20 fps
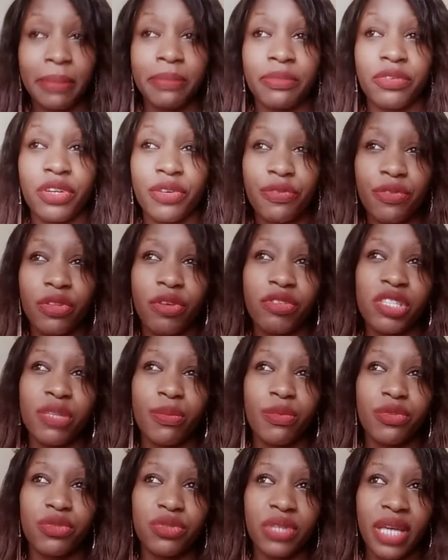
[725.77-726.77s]
I'm grateful I was
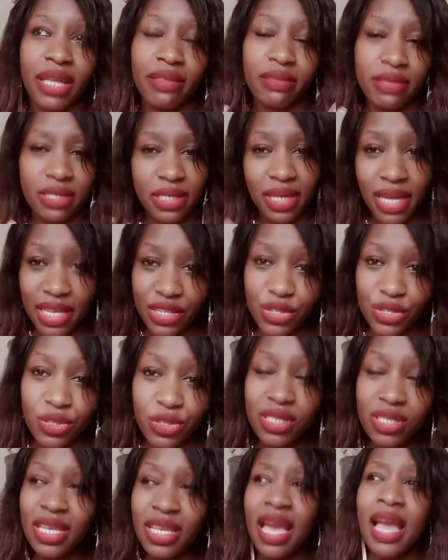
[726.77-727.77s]
able to get these
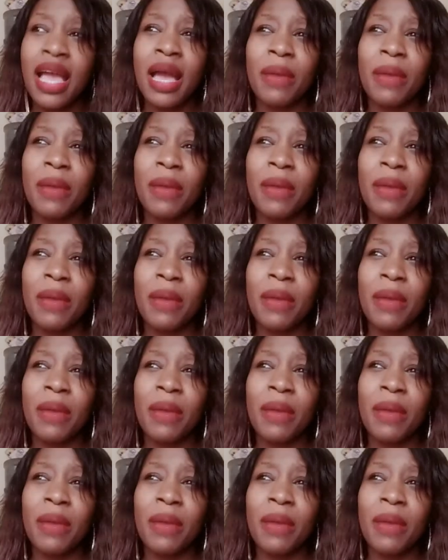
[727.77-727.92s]
lessons.